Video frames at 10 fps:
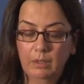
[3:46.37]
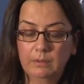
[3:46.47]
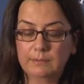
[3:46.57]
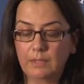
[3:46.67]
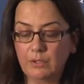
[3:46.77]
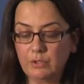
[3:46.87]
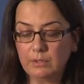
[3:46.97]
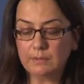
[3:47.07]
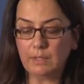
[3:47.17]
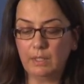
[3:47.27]

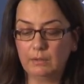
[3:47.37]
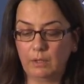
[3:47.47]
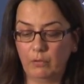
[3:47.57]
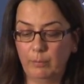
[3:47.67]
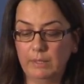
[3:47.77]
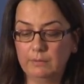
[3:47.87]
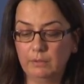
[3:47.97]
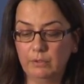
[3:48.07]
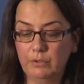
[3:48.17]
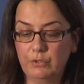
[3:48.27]
Discussions and governmental
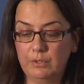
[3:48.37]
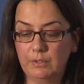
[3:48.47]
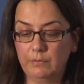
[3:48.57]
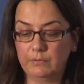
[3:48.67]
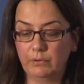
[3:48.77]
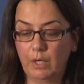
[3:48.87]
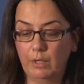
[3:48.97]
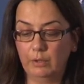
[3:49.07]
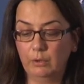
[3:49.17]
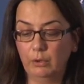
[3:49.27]
initiatives
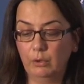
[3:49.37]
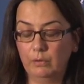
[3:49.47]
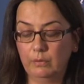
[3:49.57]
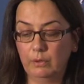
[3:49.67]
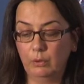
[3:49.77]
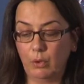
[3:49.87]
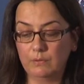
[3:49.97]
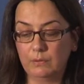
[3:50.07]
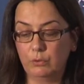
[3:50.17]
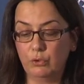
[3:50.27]
regarding the new
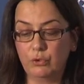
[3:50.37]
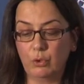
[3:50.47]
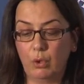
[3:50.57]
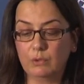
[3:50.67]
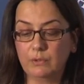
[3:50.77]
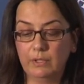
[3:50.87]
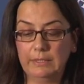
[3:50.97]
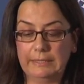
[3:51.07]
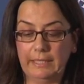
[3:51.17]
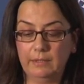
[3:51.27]
constitution also
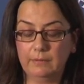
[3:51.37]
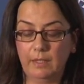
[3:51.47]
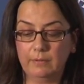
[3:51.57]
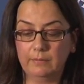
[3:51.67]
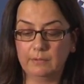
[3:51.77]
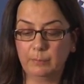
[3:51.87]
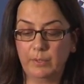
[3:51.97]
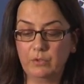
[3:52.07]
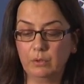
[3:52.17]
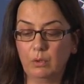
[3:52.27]
indicate that the
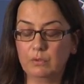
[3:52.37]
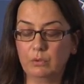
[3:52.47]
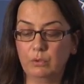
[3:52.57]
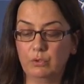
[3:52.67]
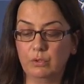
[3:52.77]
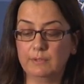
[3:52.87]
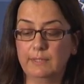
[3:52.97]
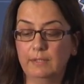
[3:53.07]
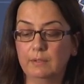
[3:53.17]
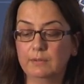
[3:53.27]
special constitutional
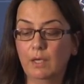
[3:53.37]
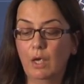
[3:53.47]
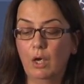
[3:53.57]
status